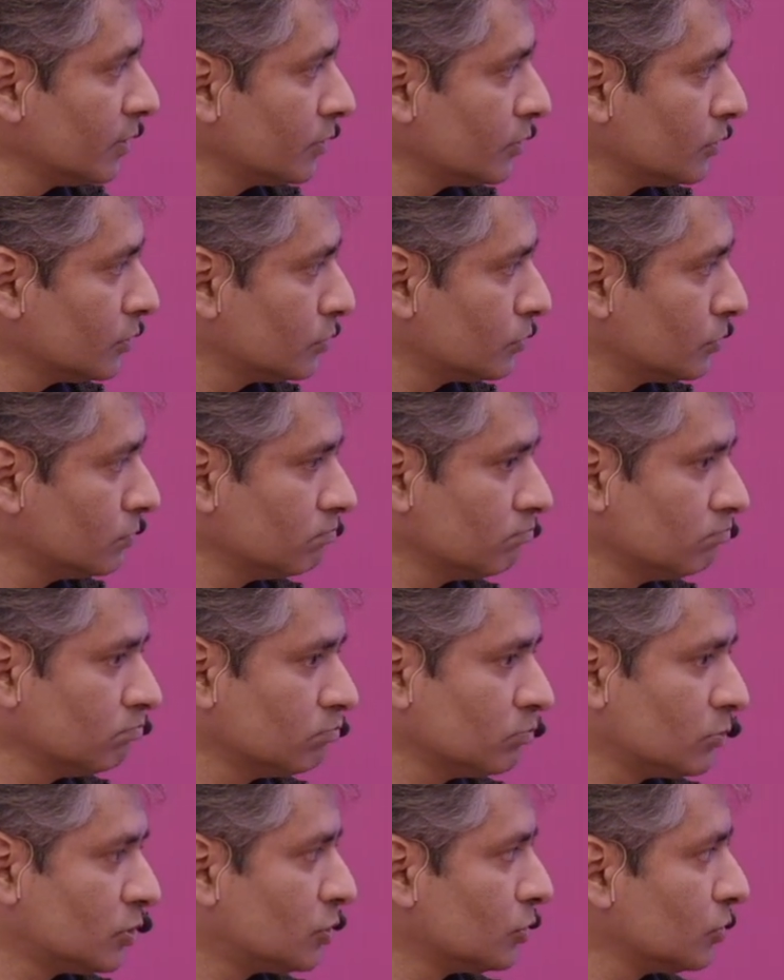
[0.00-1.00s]
you
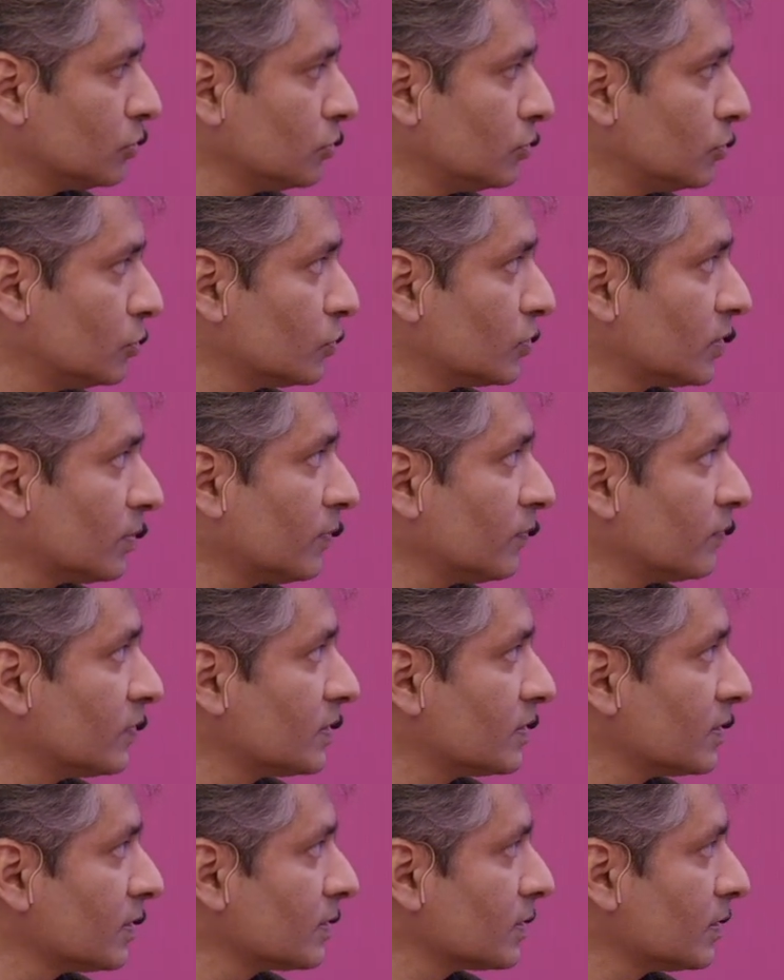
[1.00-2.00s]
to do some of these
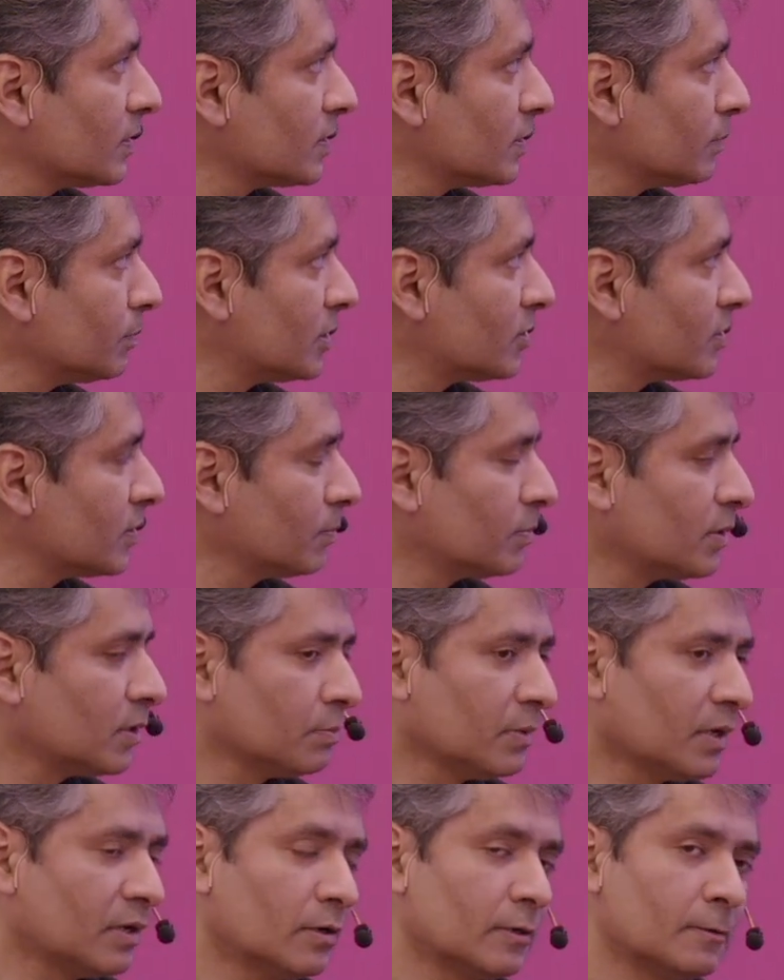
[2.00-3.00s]
things in a much simpler
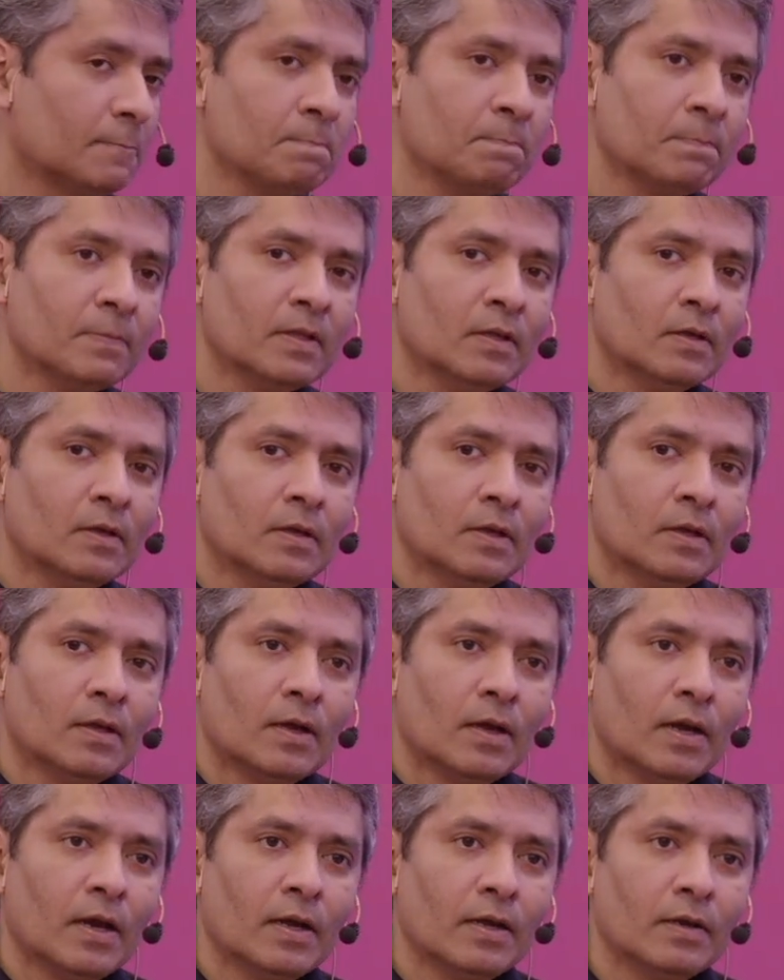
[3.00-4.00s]
manner.
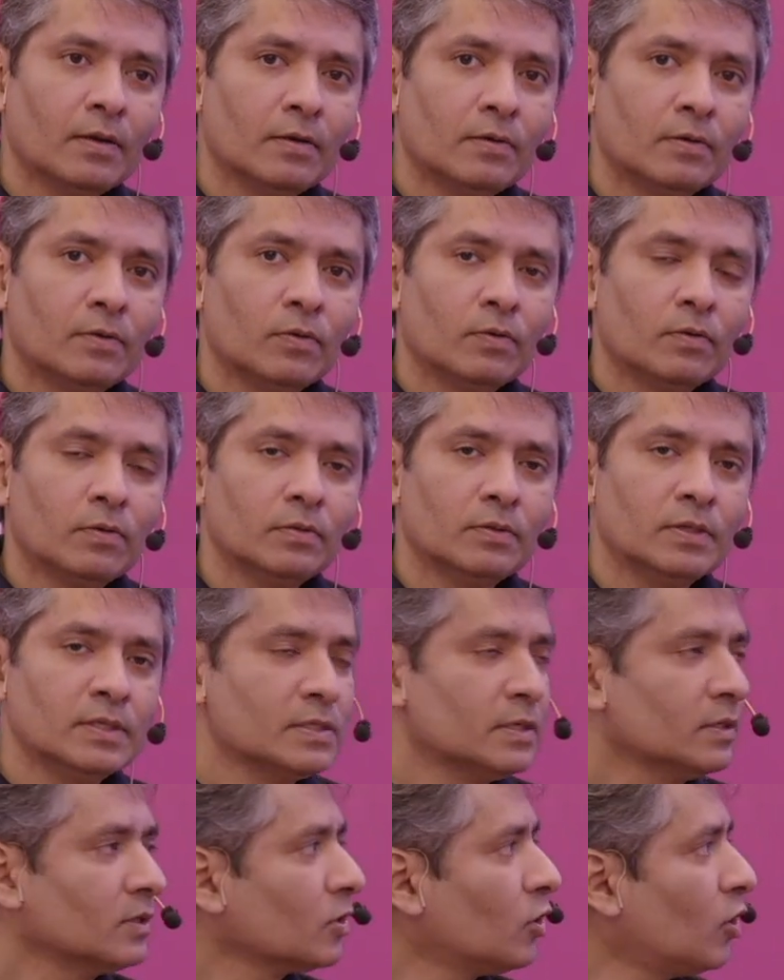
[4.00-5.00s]
And these
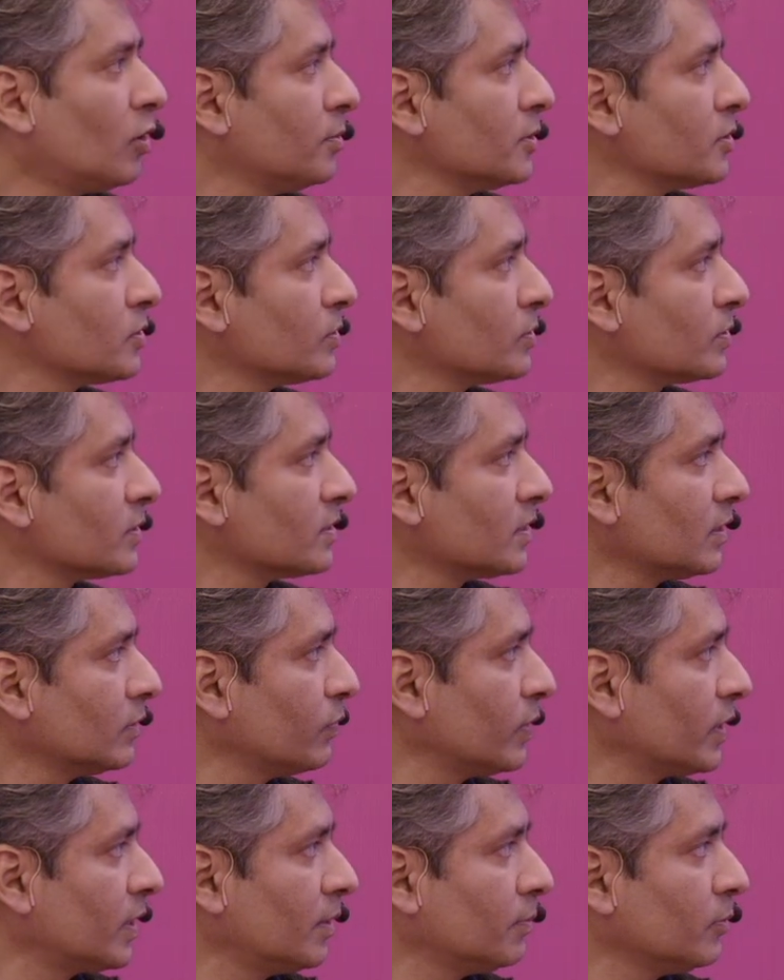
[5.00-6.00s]
are the common sources, and
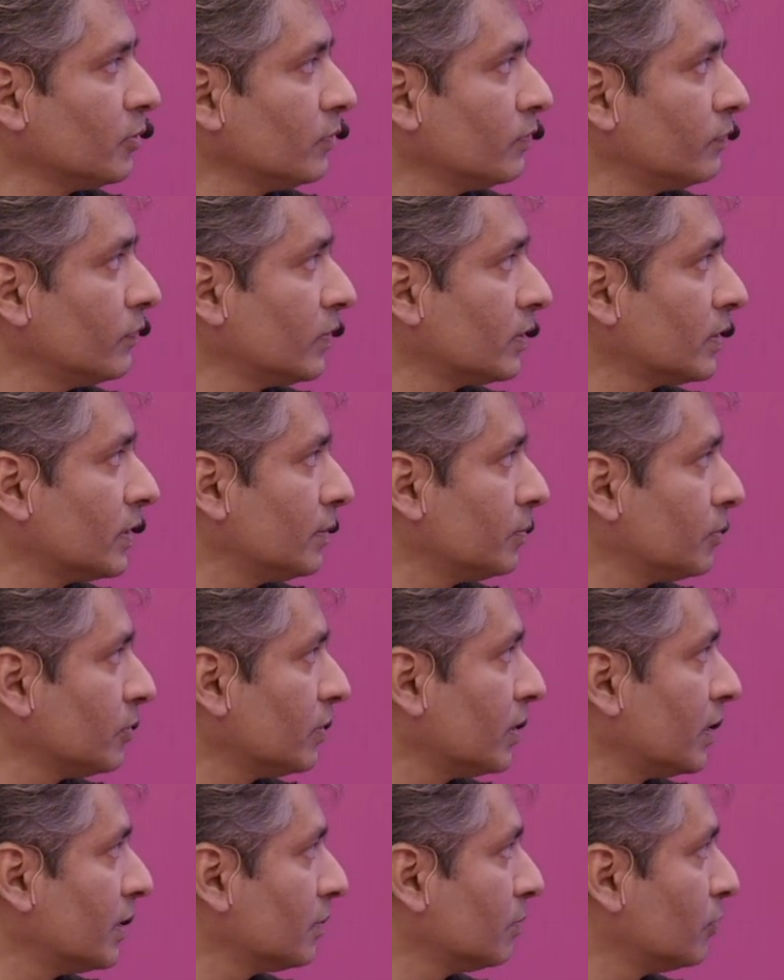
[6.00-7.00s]
we'll keep on
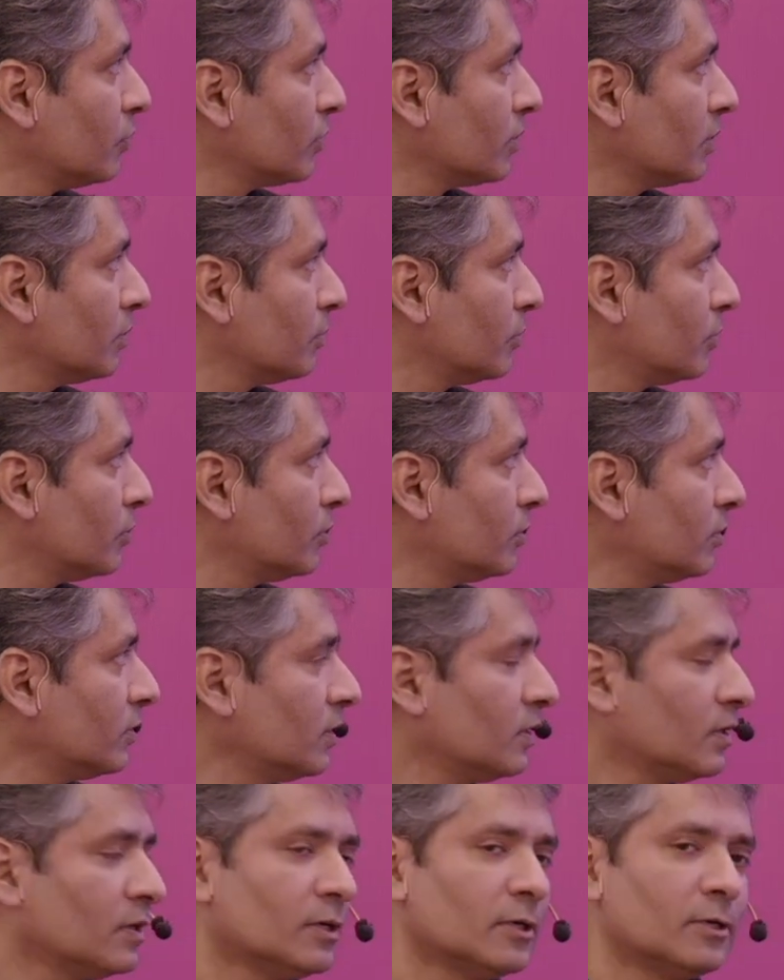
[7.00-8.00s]
adding more and more.
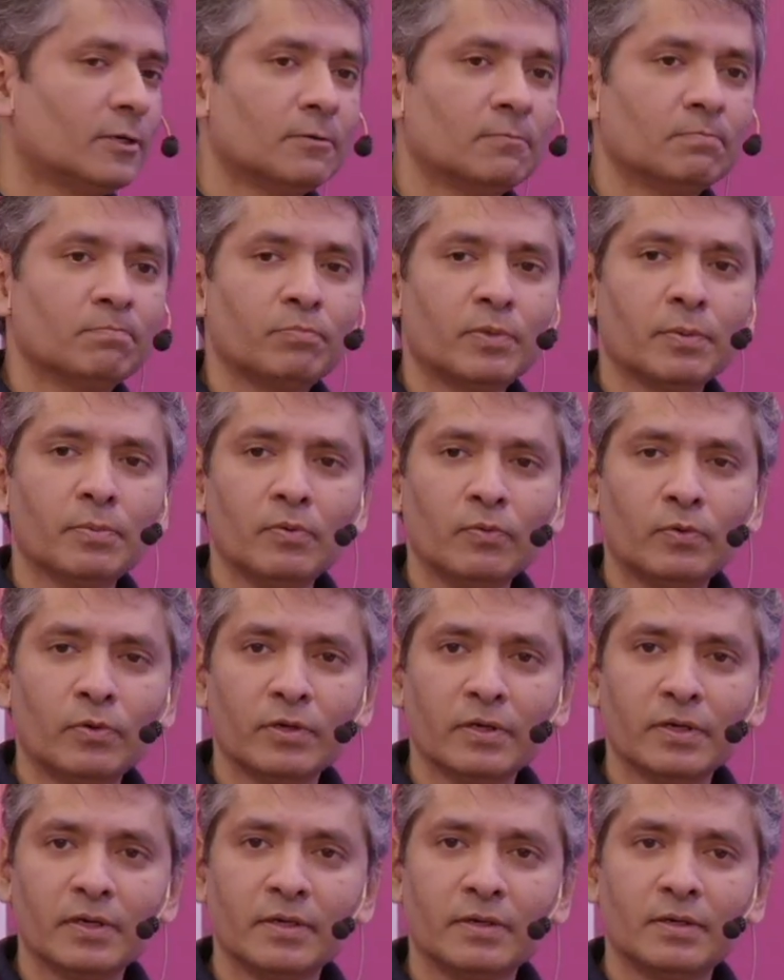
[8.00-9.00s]
People
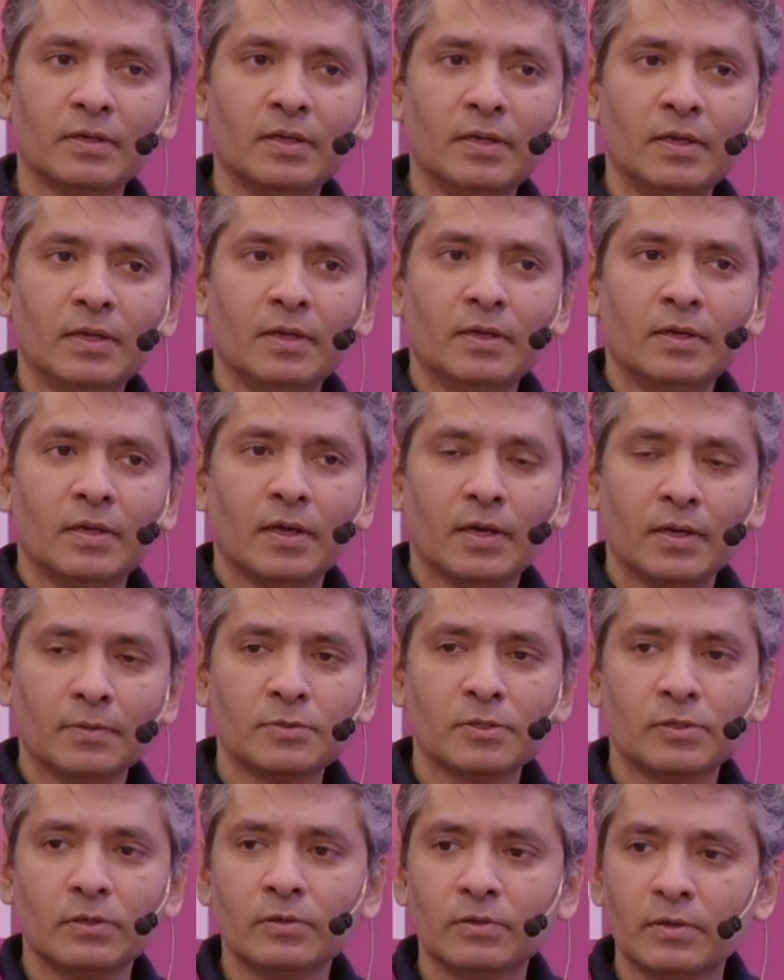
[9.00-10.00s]
wanted
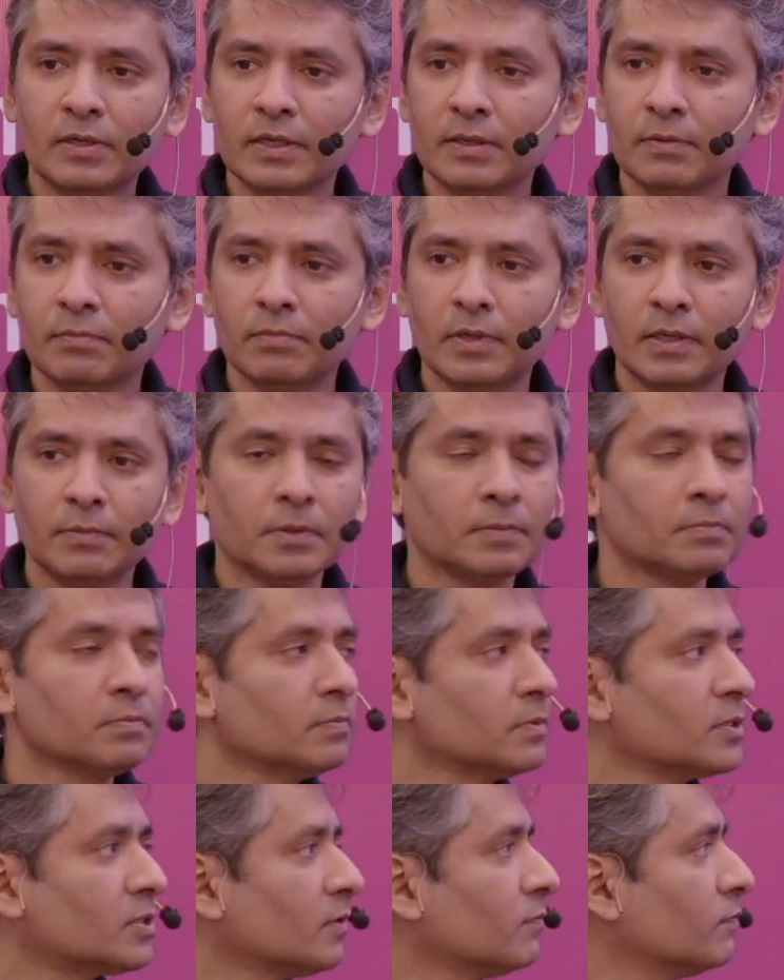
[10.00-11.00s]
absolutely minimum
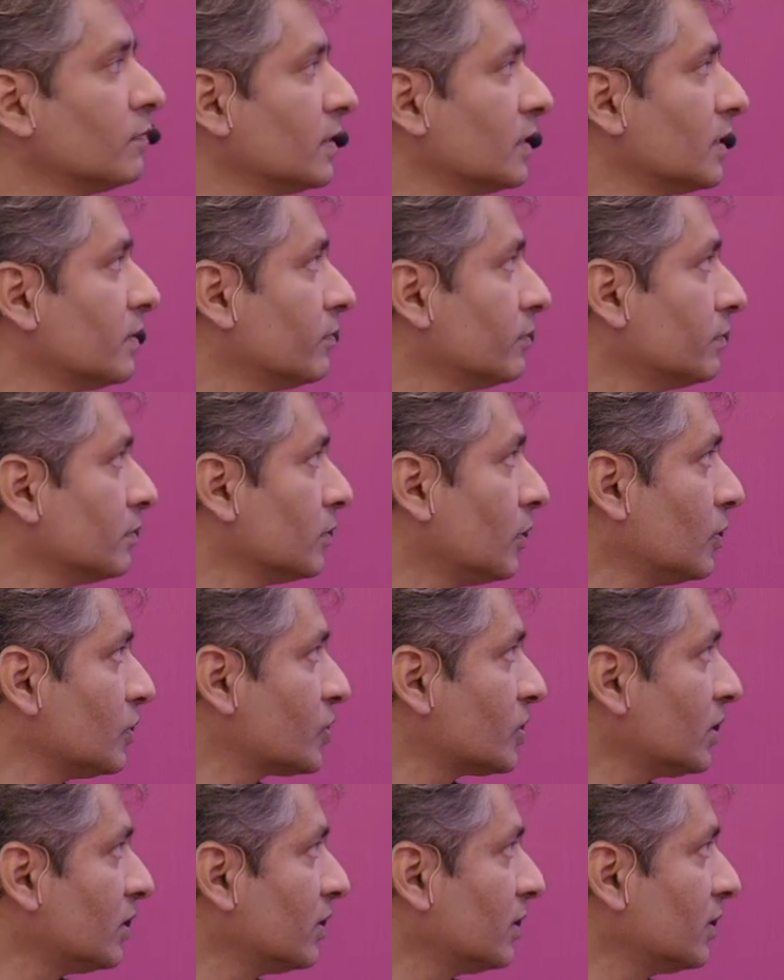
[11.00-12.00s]
stuff when they got
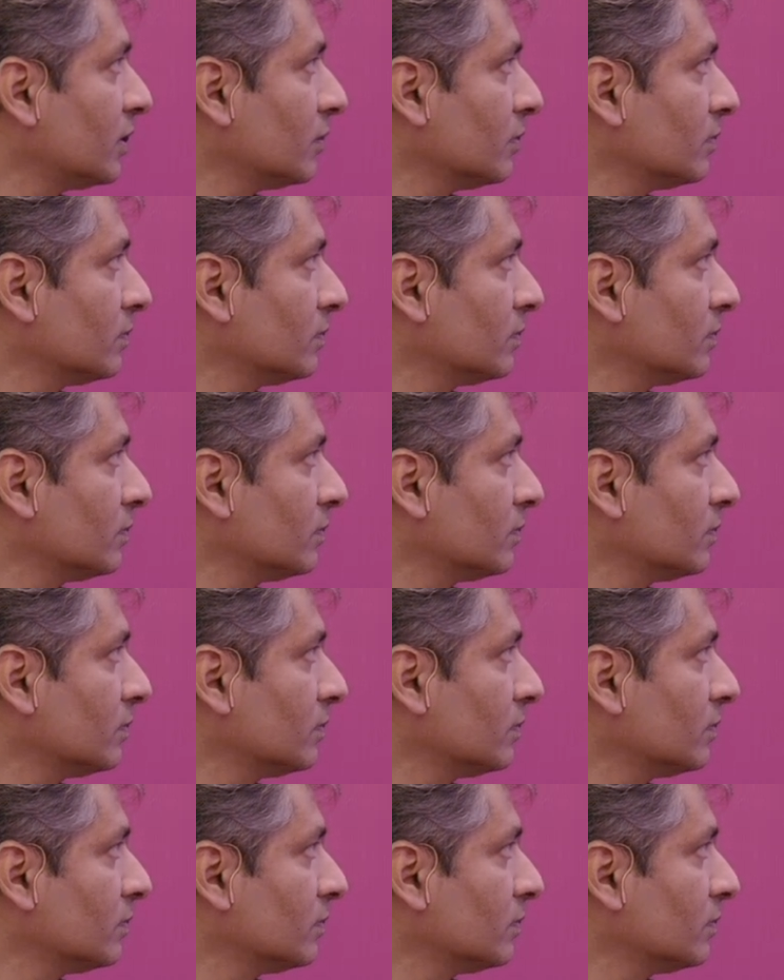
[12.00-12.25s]
started.